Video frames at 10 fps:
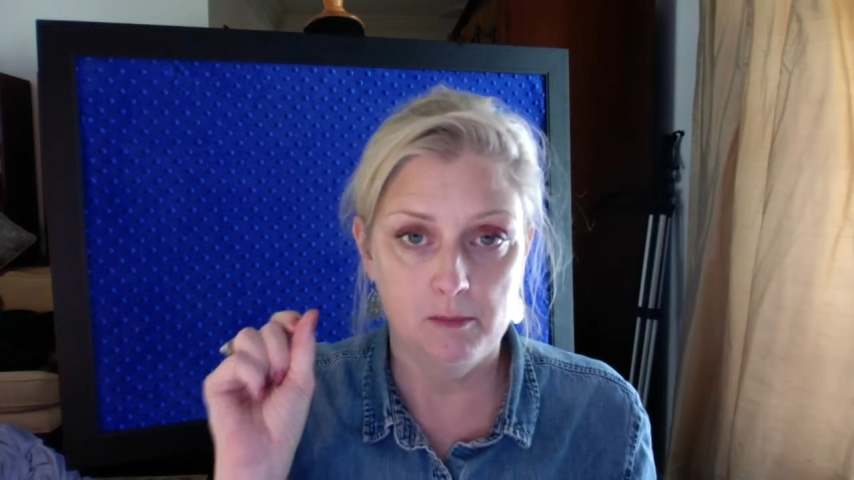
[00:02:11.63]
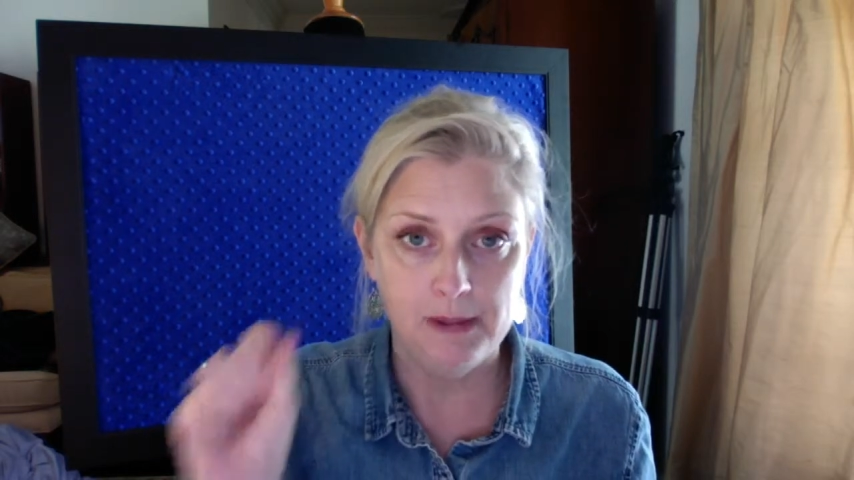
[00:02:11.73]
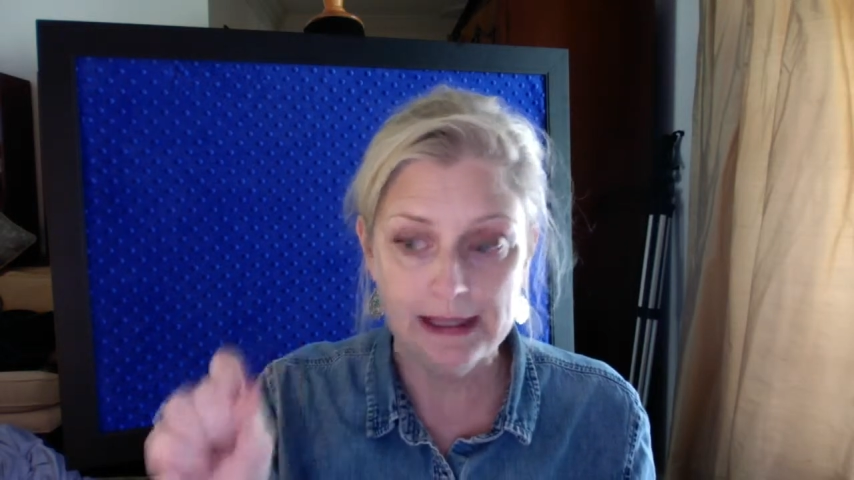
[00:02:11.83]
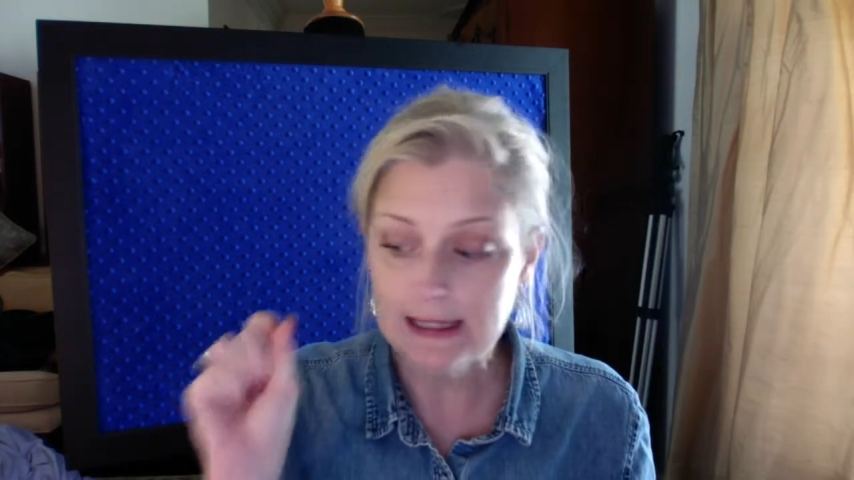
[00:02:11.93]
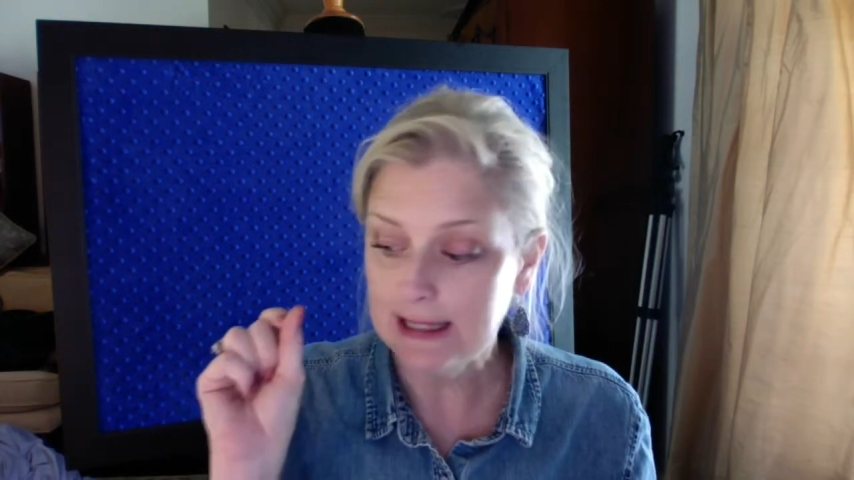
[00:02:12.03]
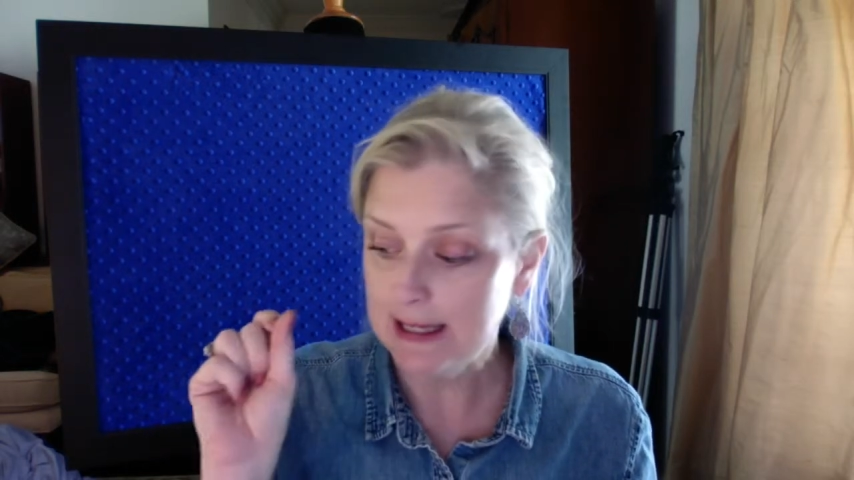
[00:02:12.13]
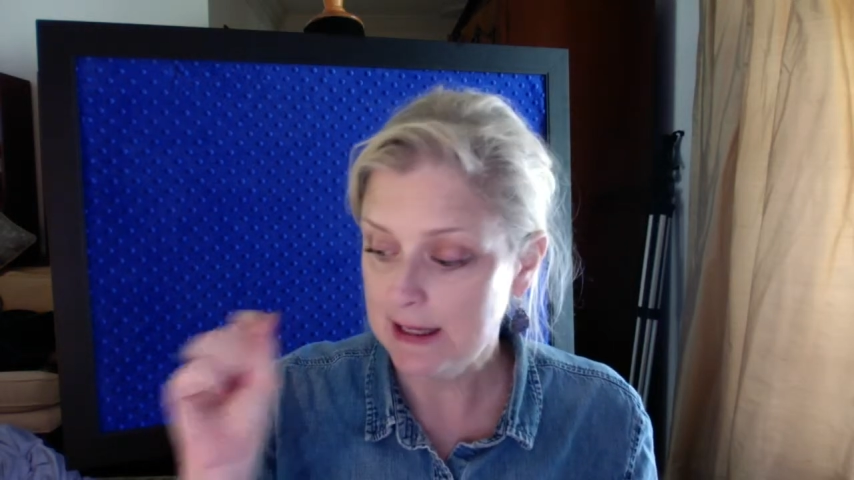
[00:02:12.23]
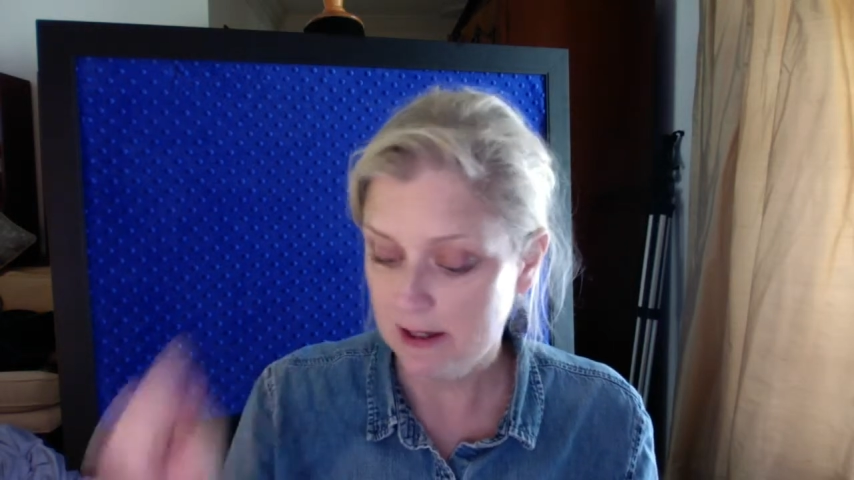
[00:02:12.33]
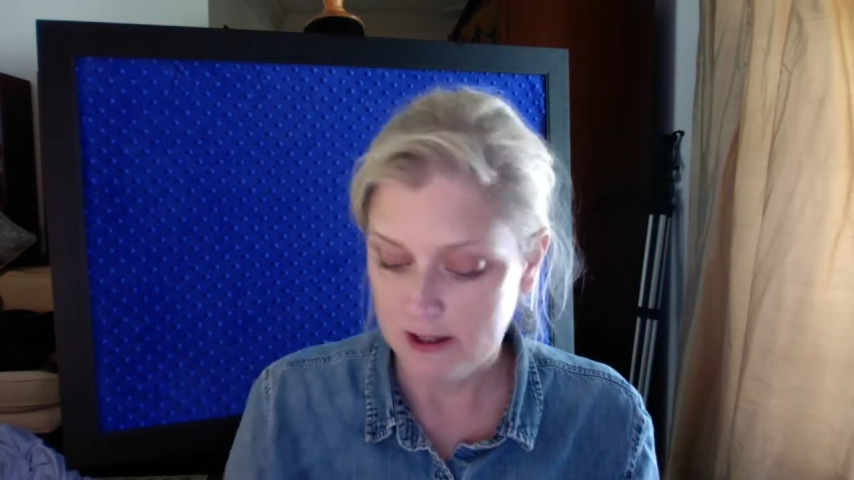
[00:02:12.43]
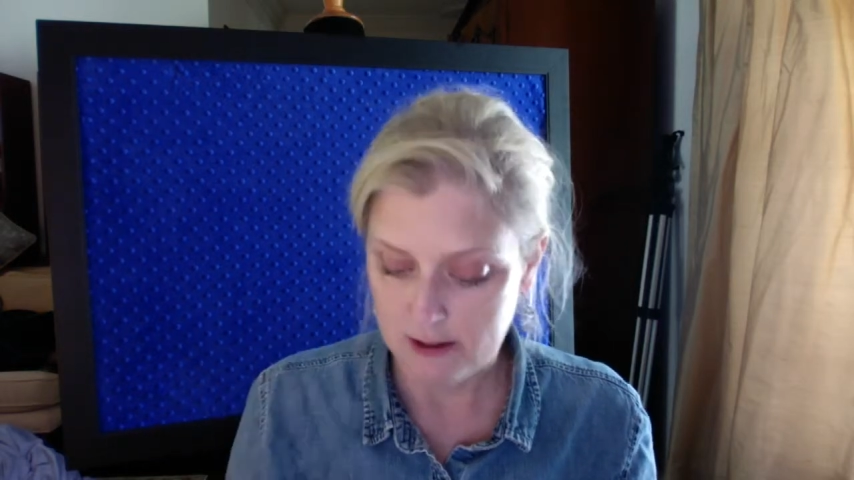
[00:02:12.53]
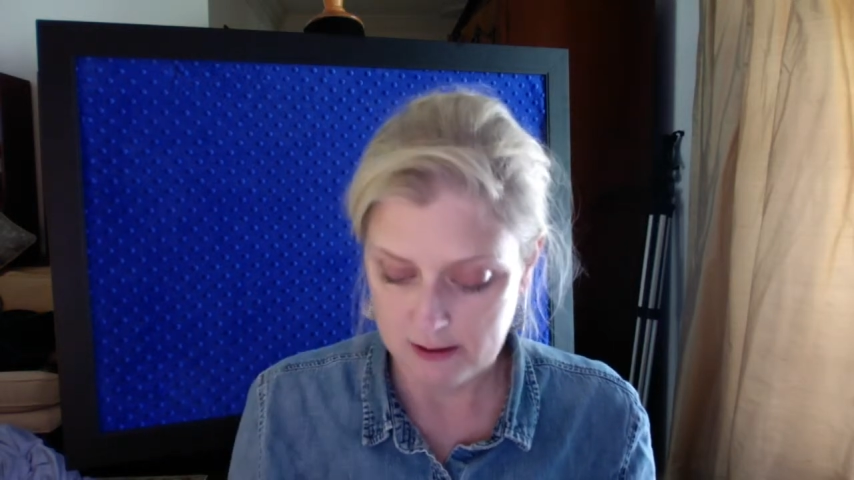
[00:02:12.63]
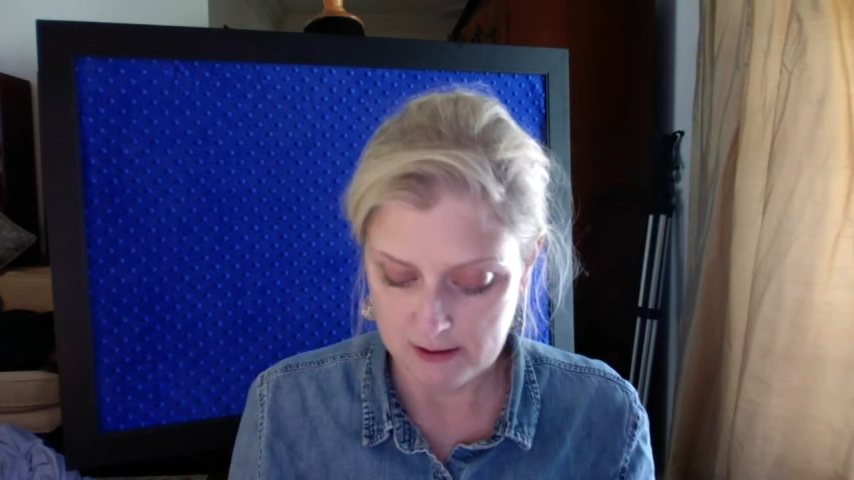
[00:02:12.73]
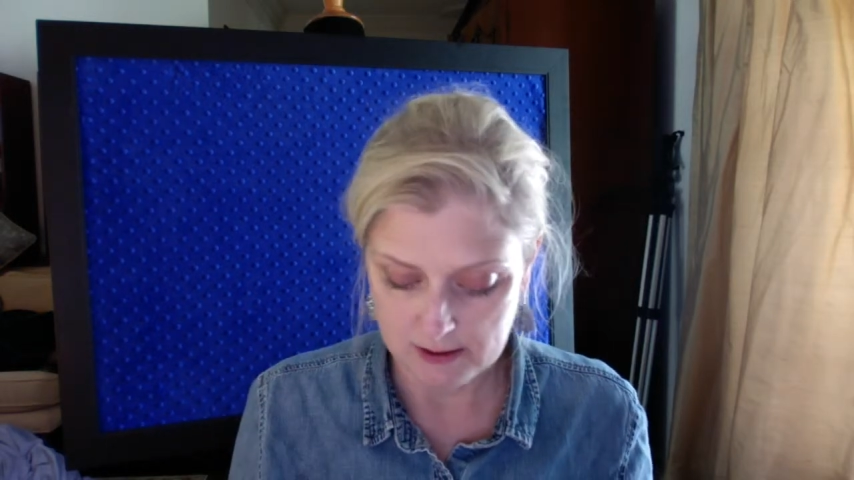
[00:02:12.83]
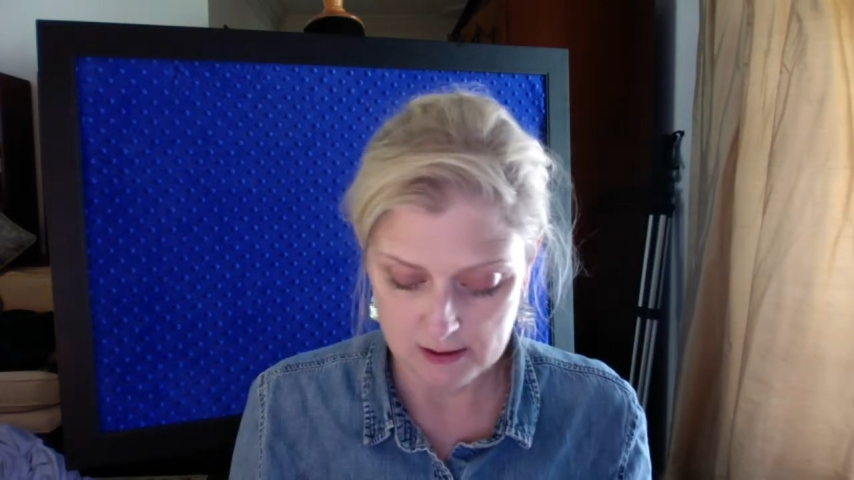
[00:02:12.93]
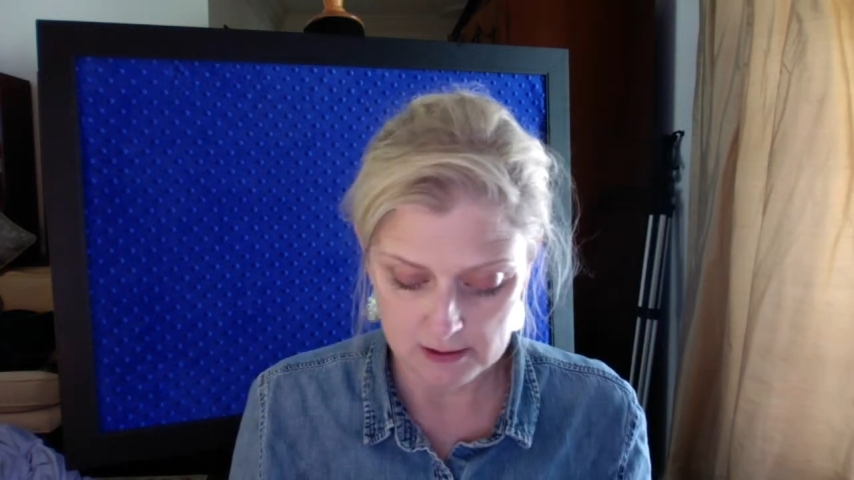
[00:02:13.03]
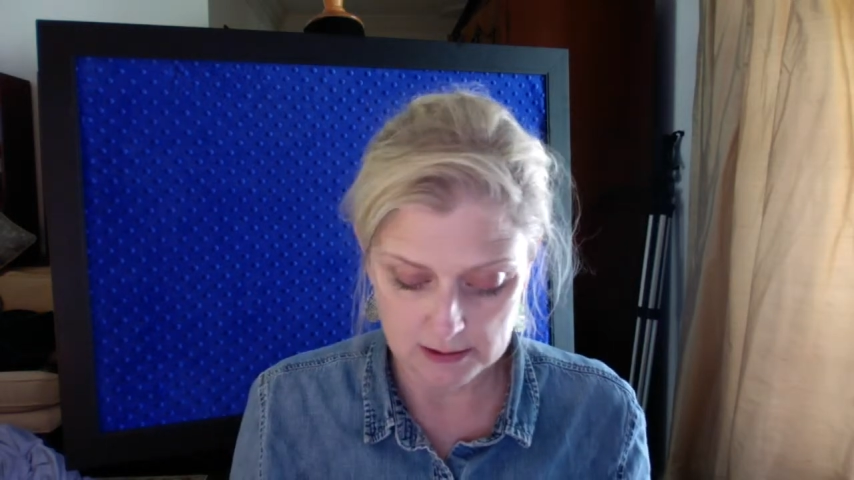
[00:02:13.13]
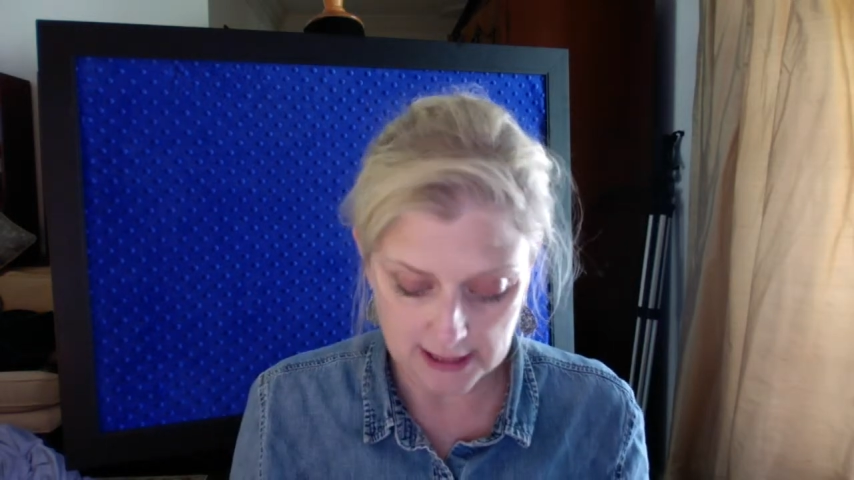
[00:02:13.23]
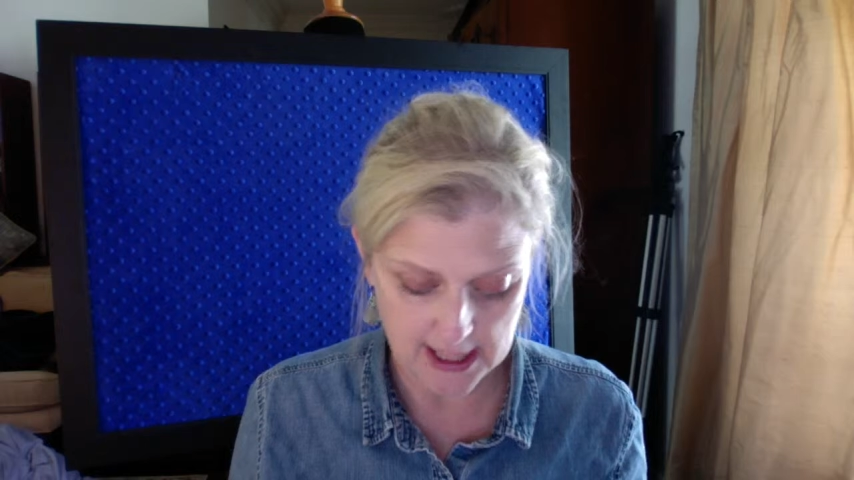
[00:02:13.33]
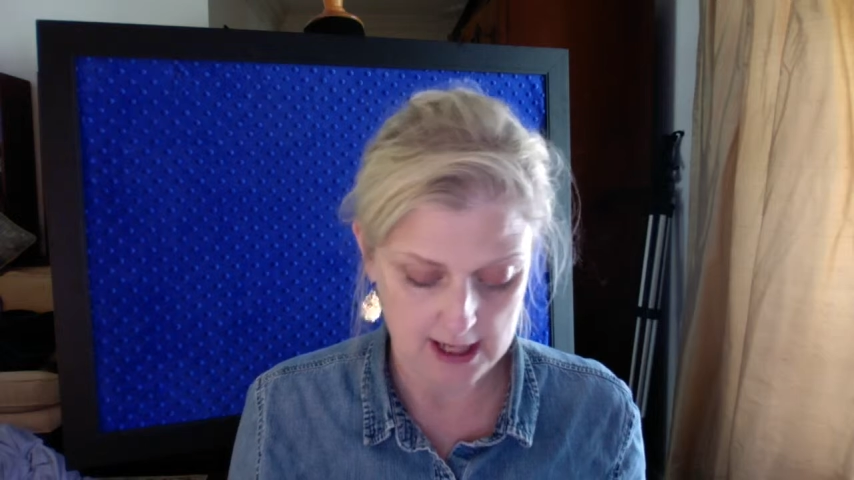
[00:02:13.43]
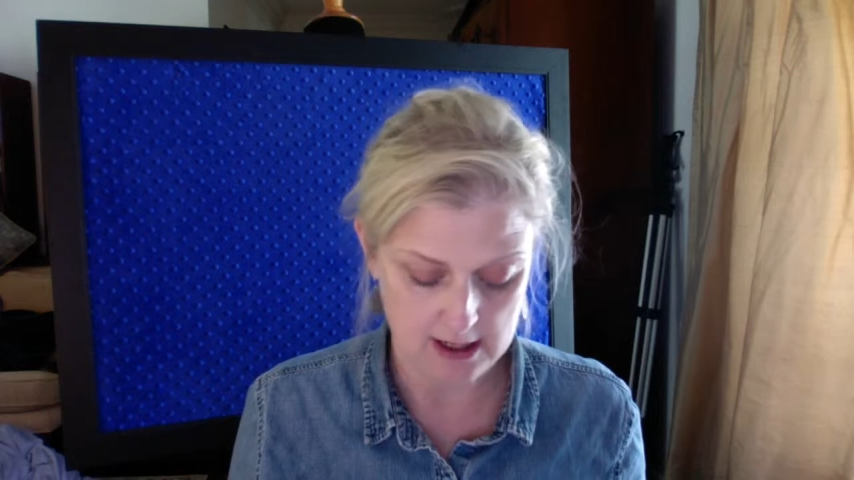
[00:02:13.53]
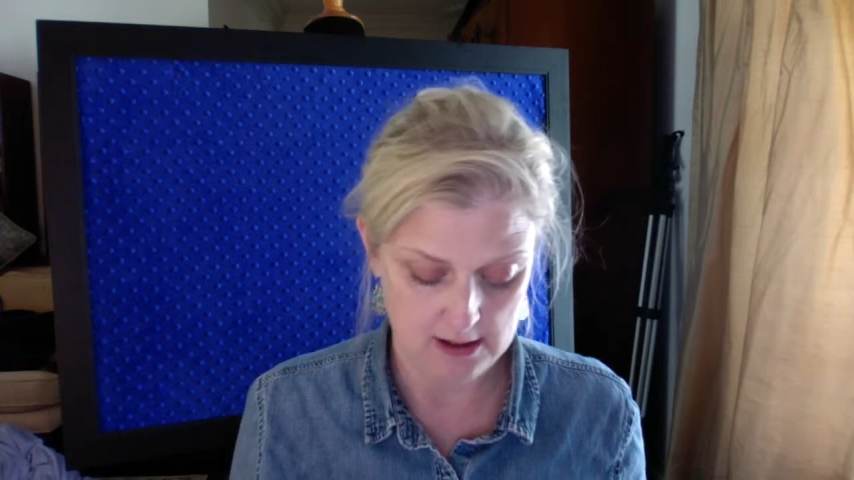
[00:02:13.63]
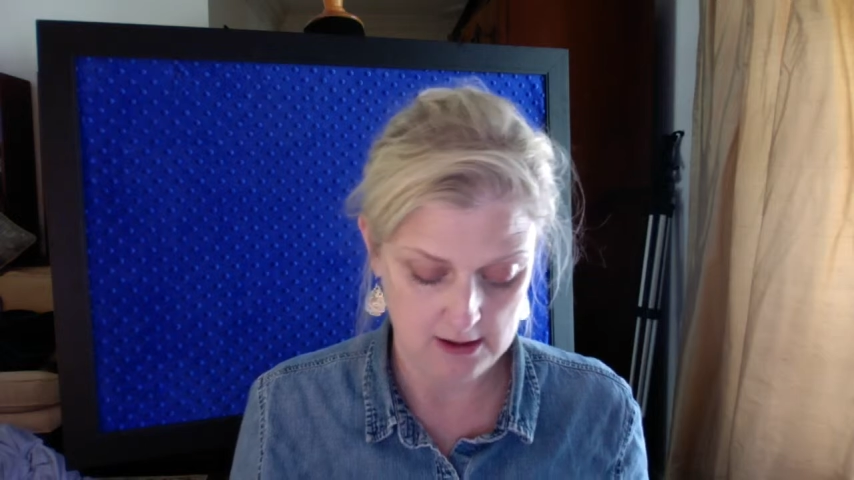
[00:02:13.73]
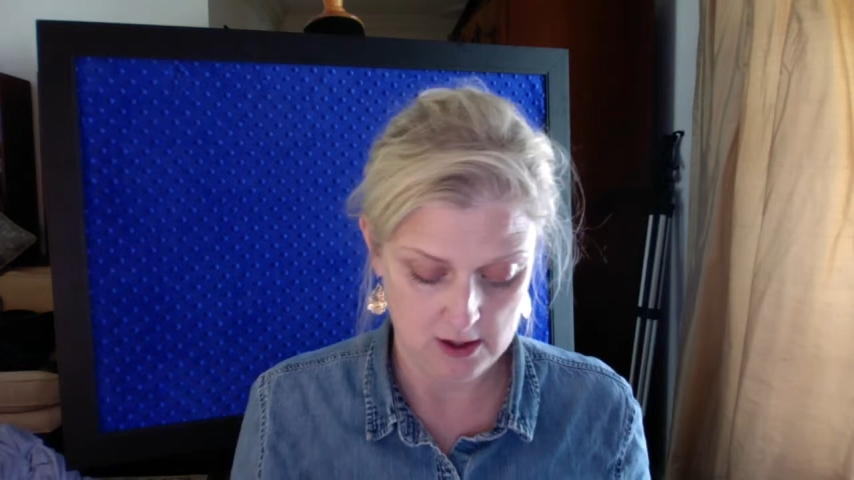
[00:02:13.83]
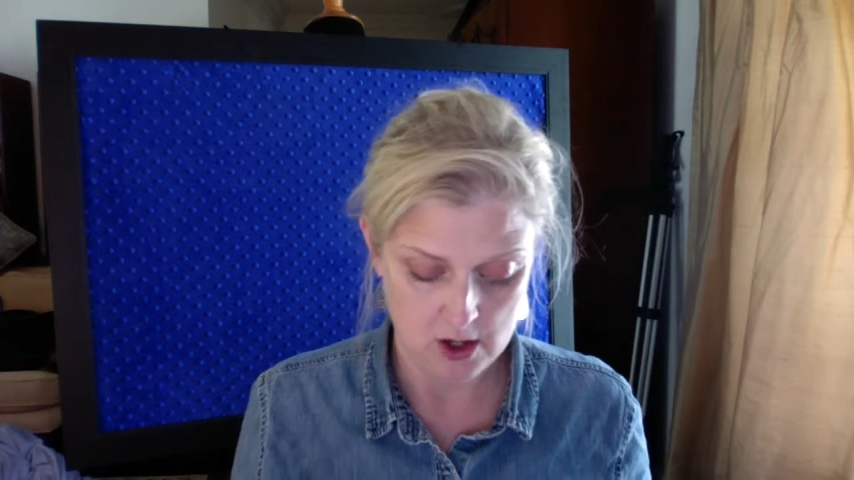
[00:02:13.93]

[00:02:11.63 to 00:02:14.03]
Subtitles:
bit.ly link,